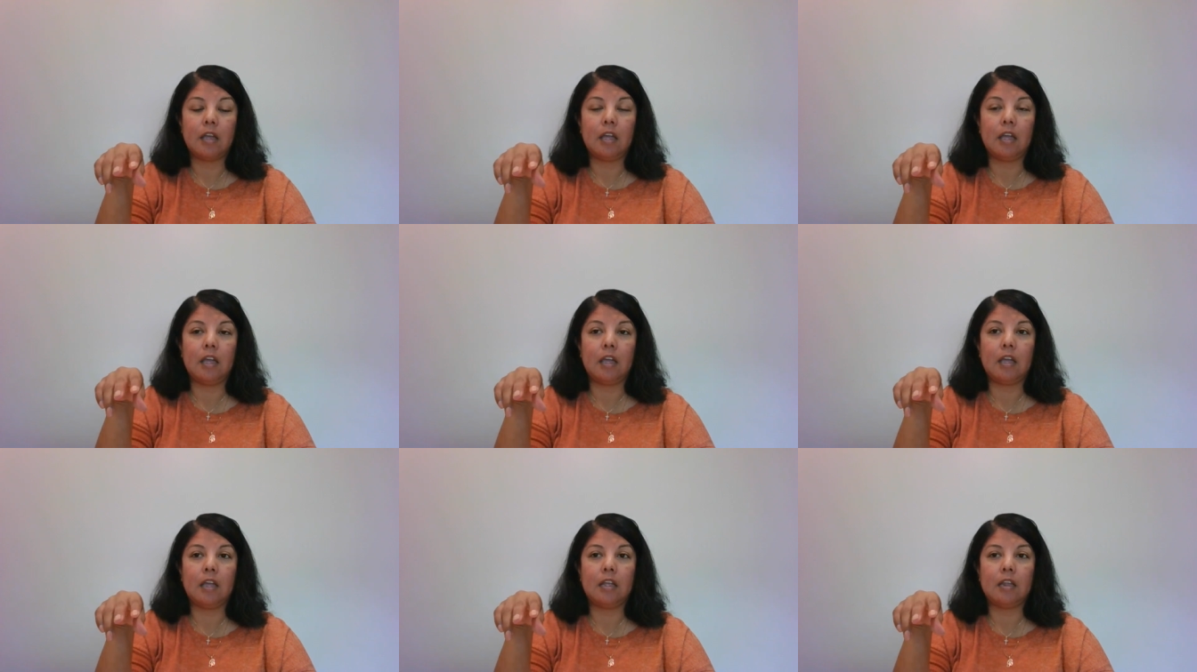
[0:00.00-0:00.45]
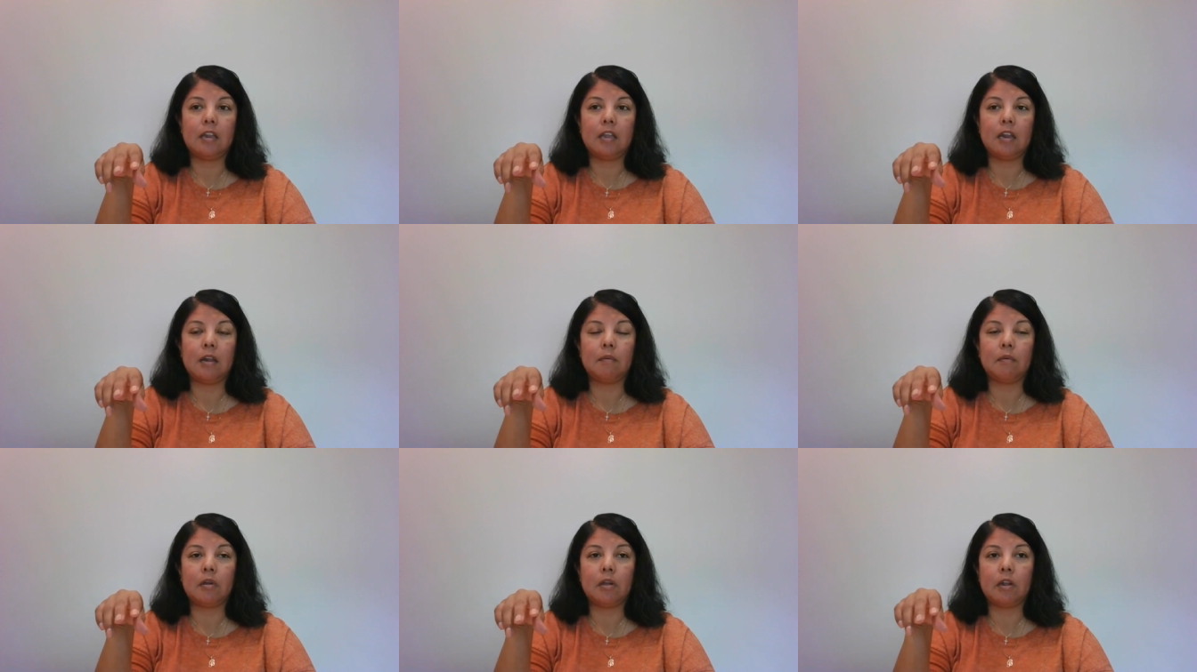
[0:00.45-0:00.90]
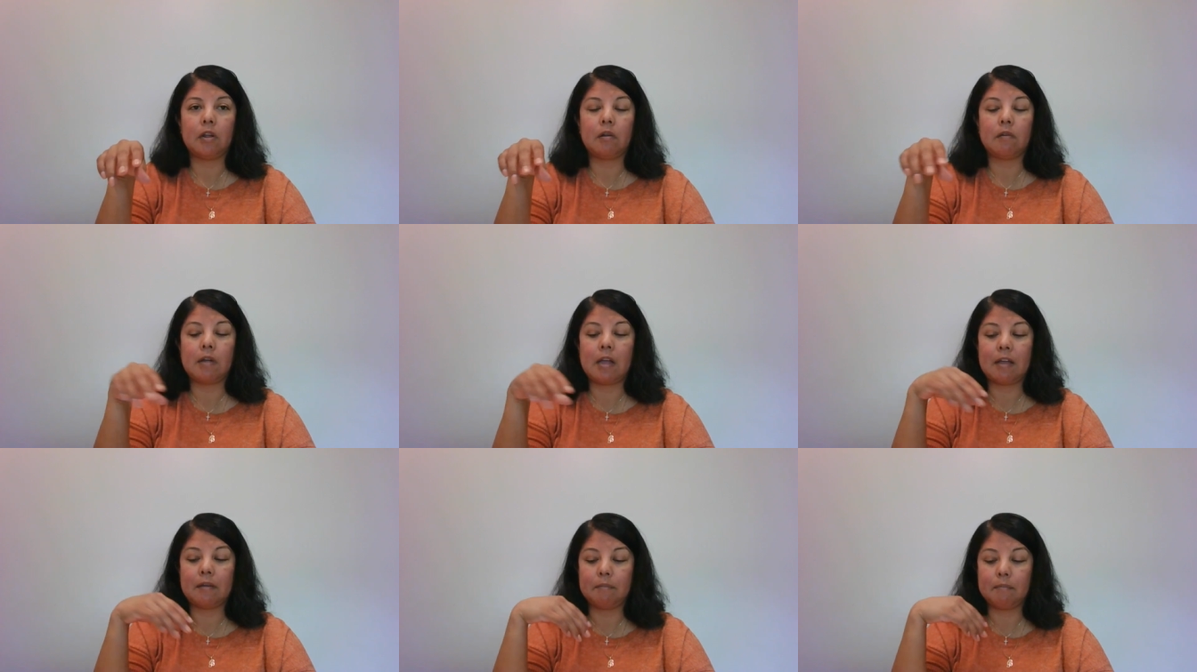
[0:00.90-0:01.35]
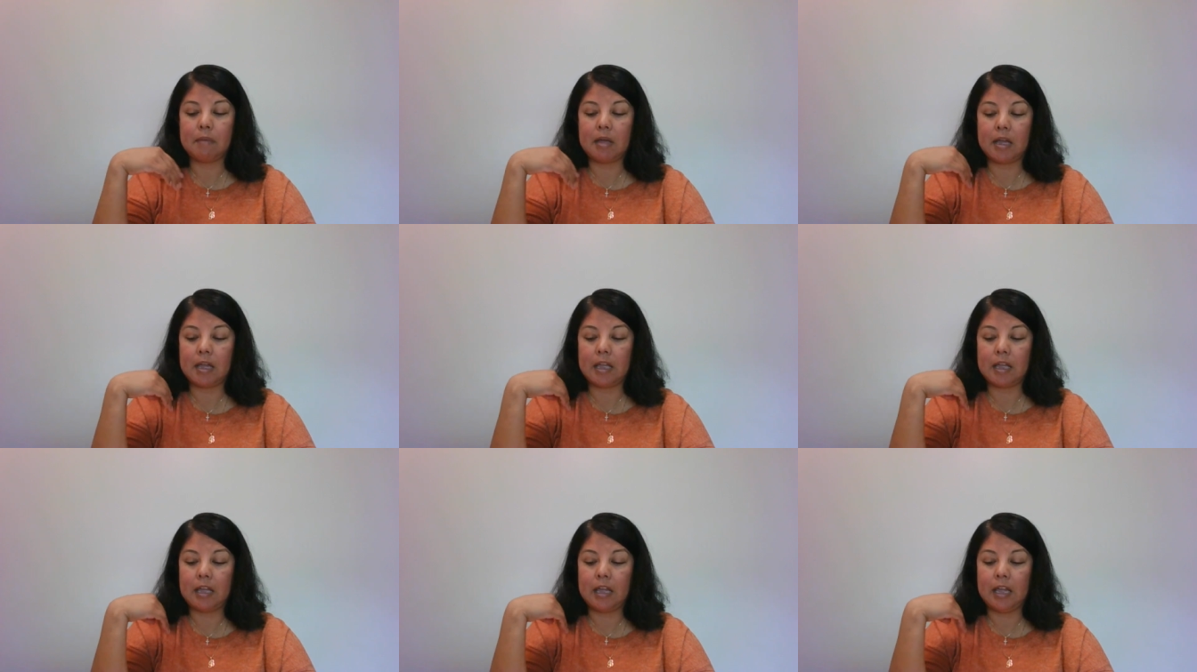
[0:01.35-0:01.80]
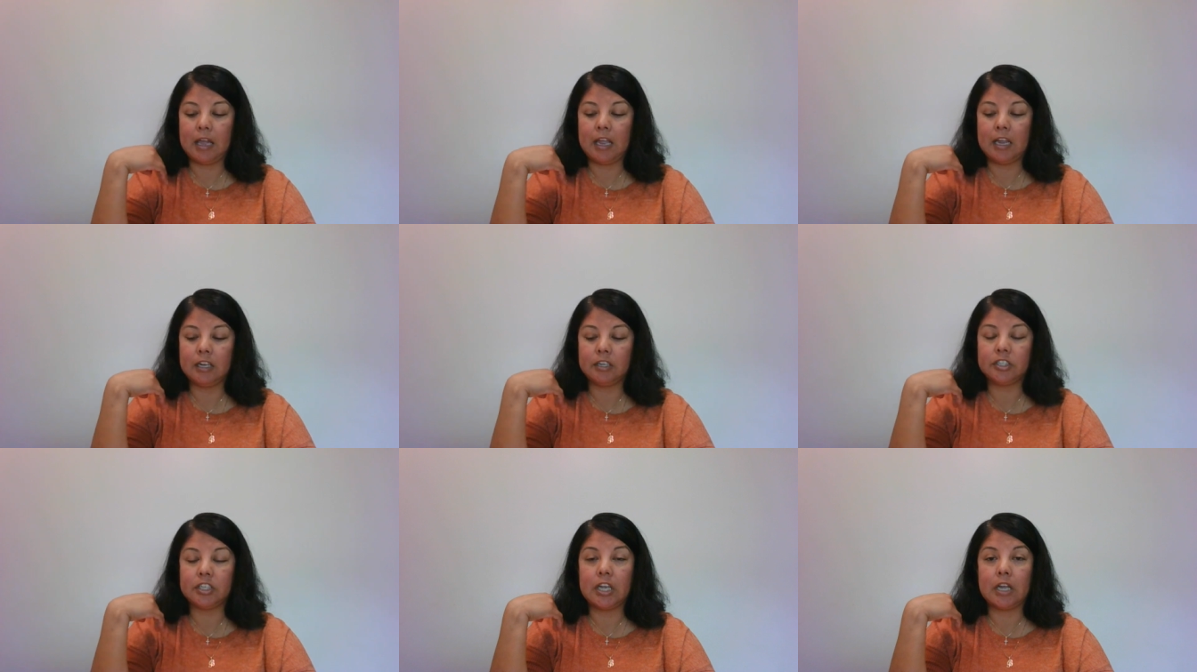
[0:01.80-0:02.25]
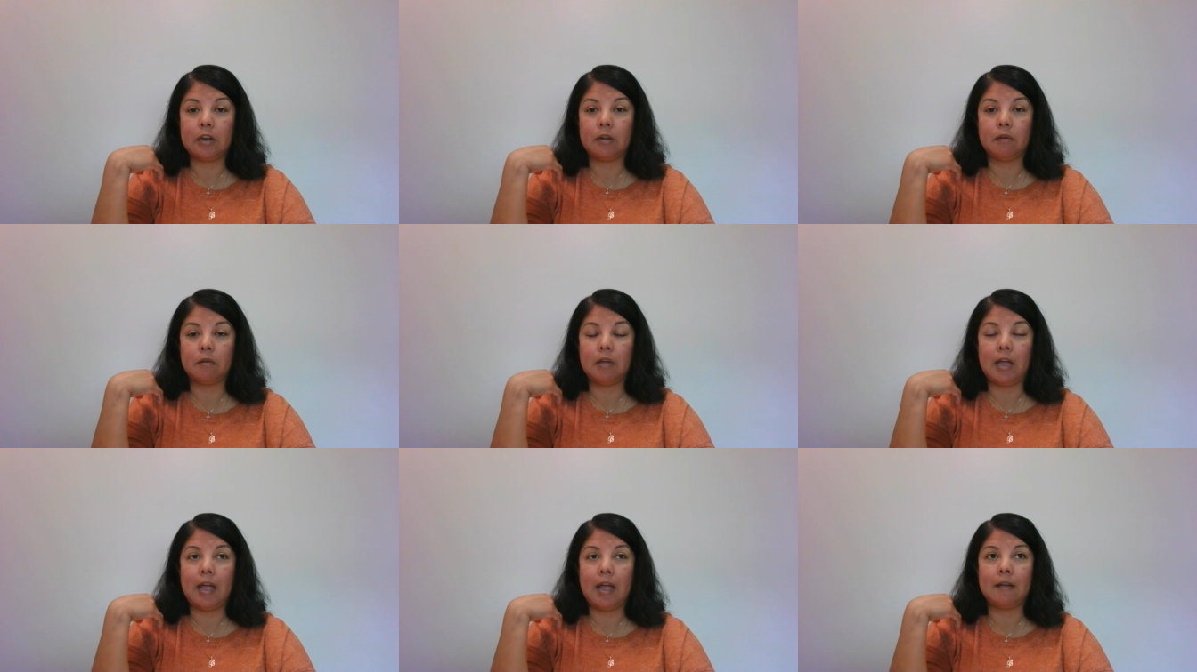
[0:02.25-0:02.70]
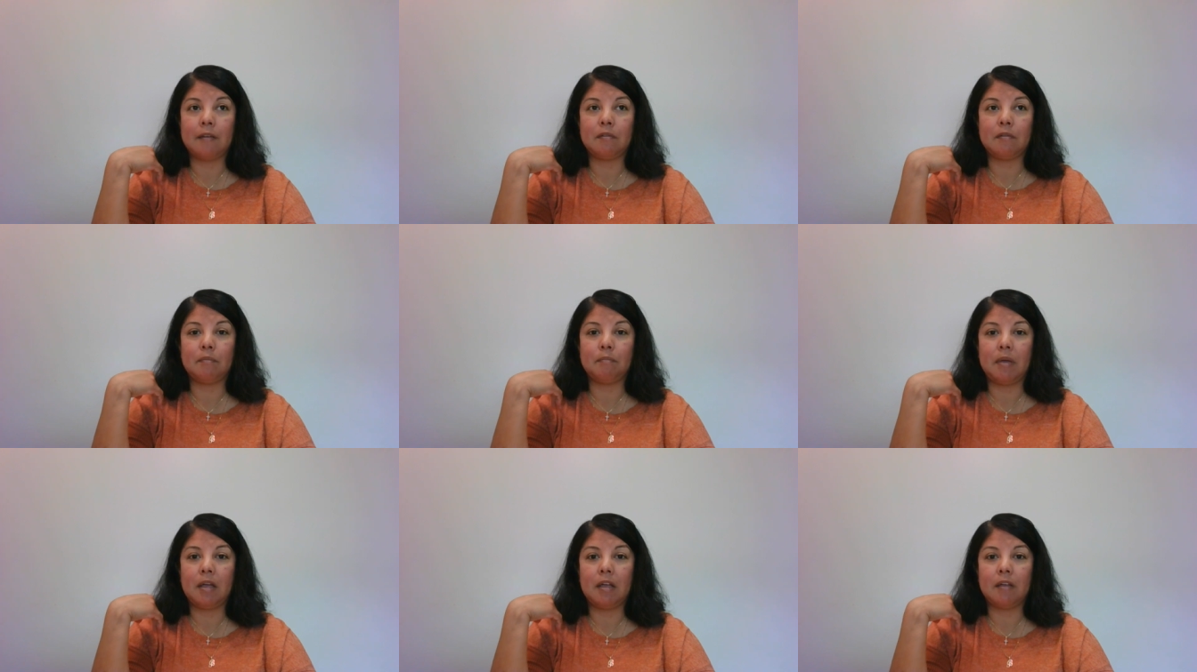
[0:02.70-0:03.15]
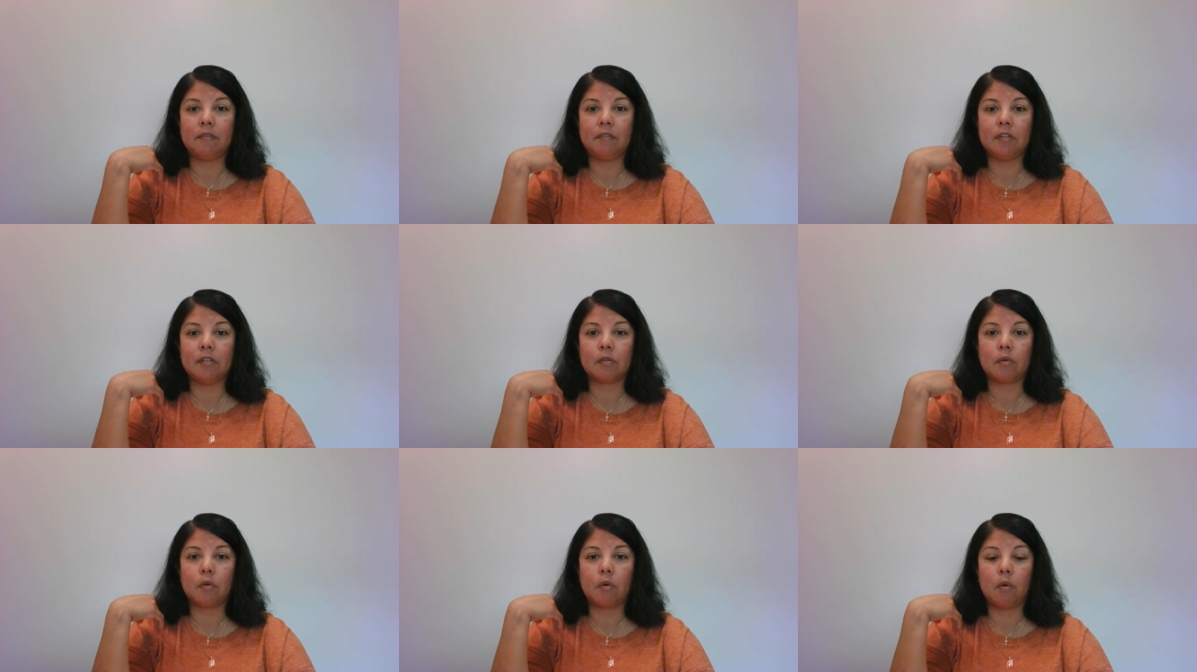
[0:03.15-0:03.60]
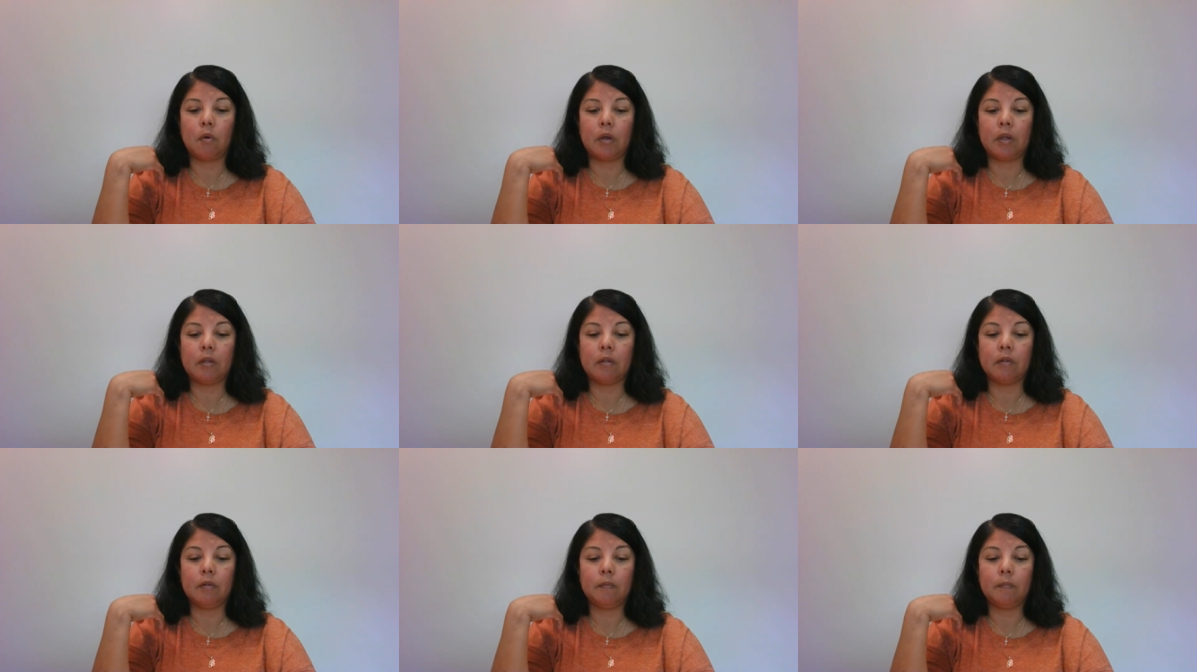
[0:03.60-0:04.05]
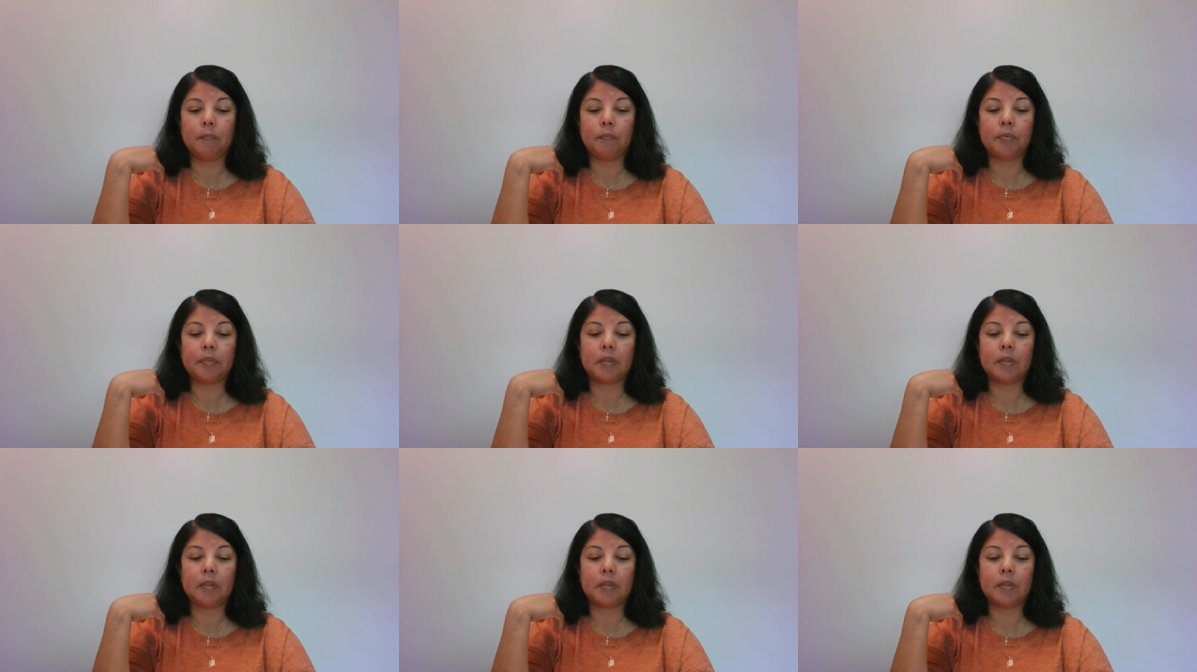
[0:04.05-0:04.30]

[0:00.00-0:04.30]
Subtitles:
and then I'm going to grab my 8-channel abdomen pelvis coil.